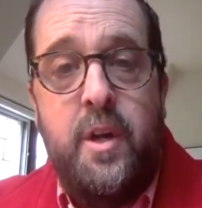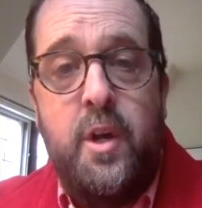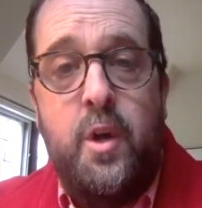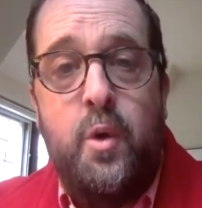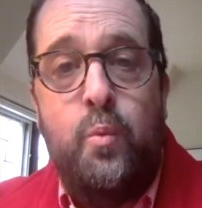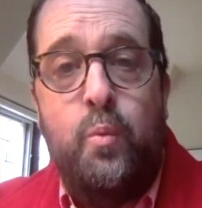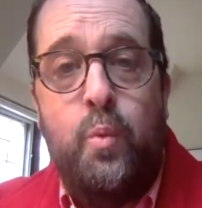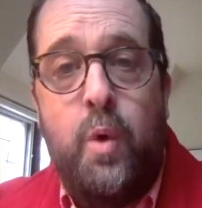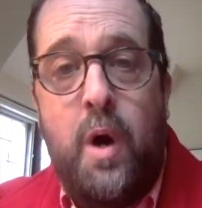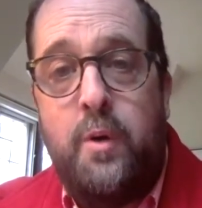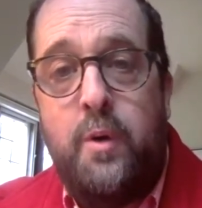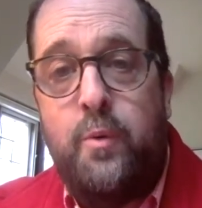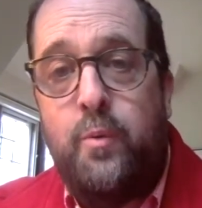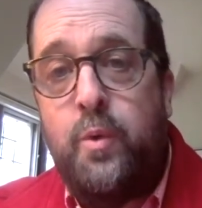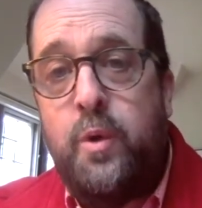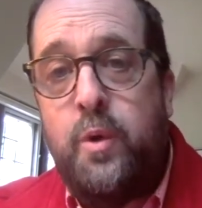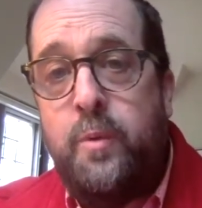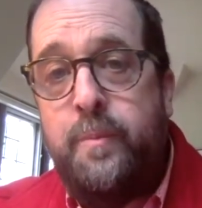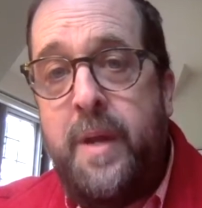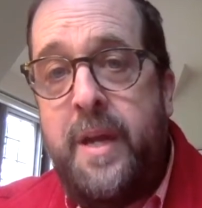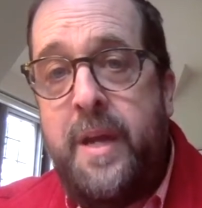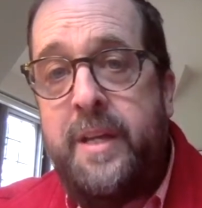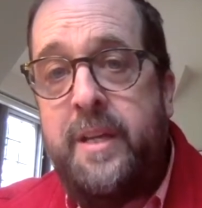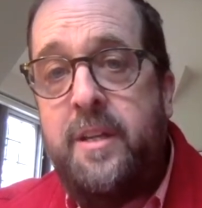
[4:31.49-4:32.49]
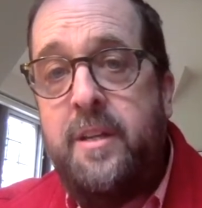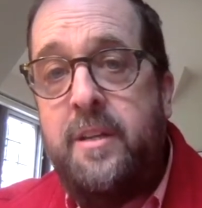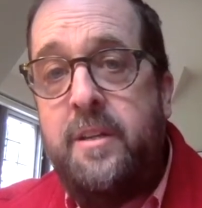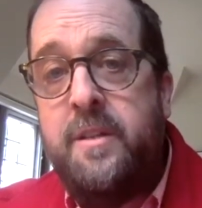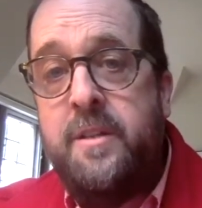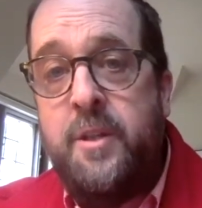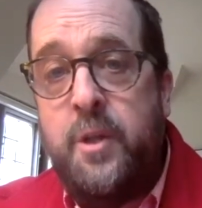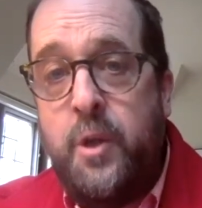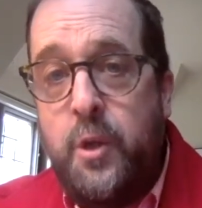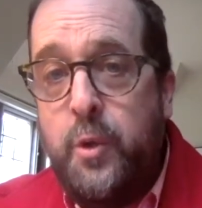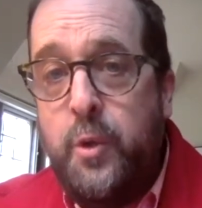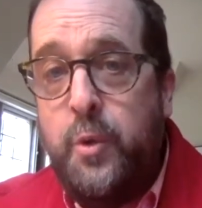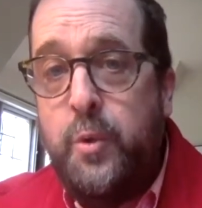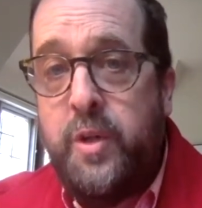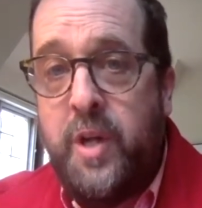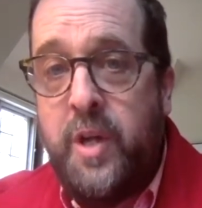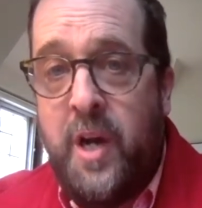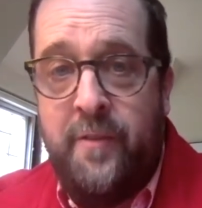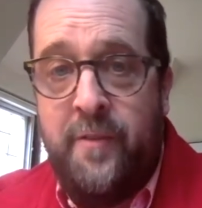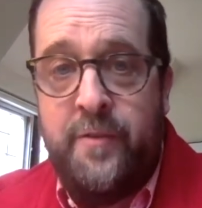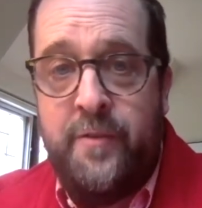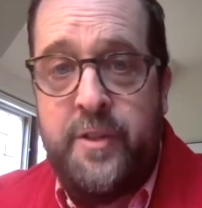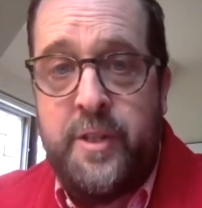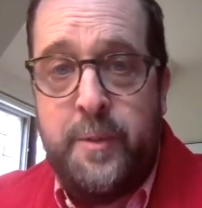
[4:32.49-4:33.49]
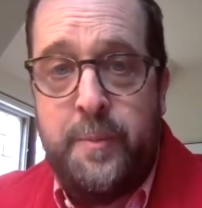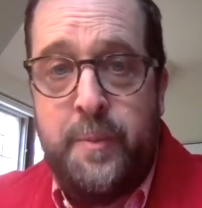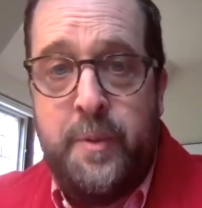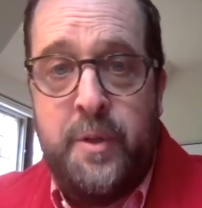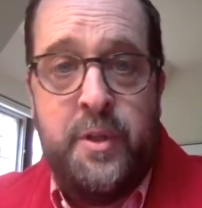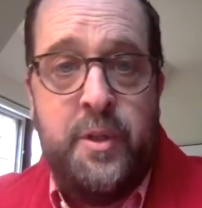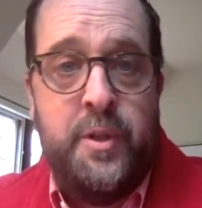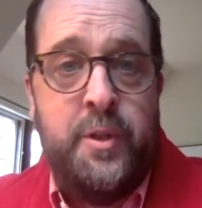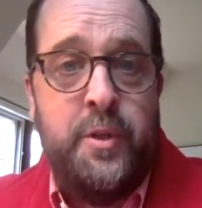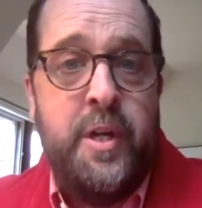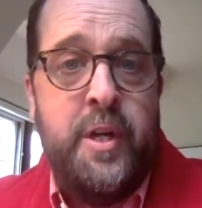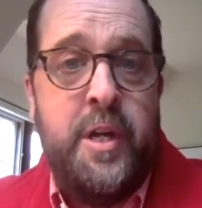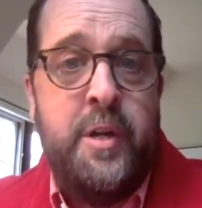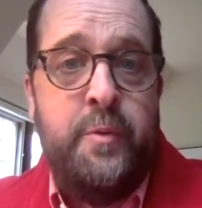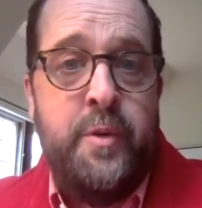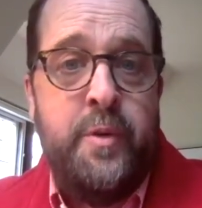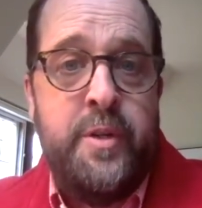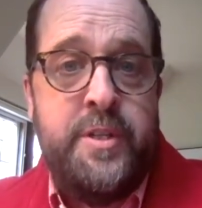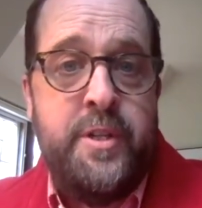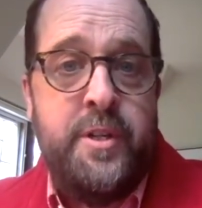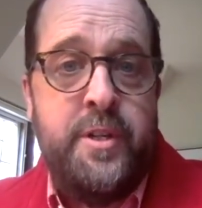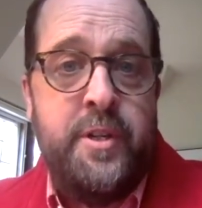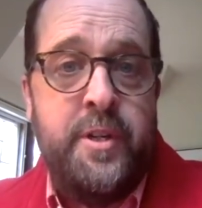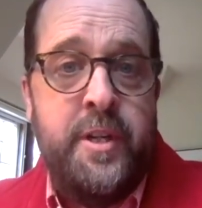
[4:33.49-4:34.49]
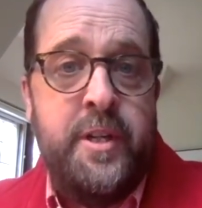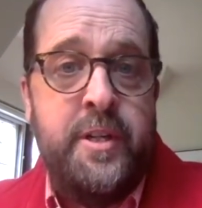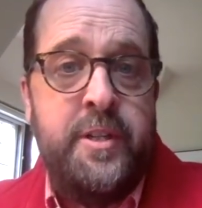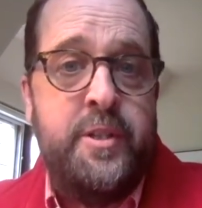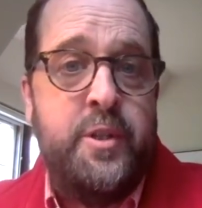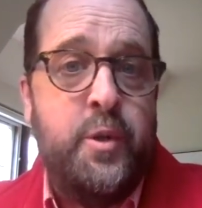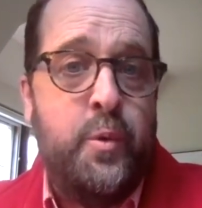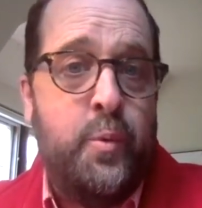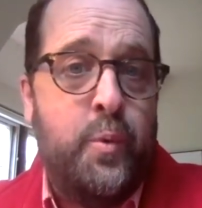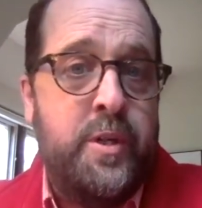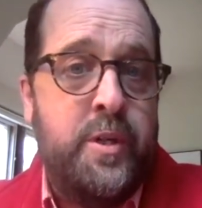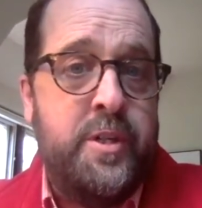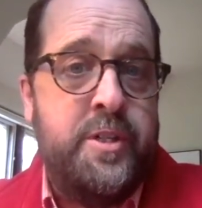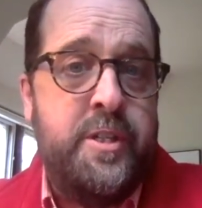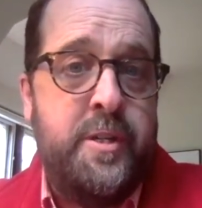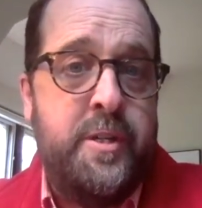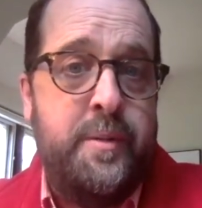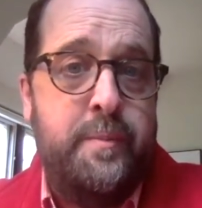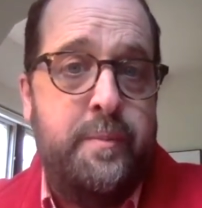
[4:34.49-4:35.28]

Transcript: What will make you comfortable in returning to worship?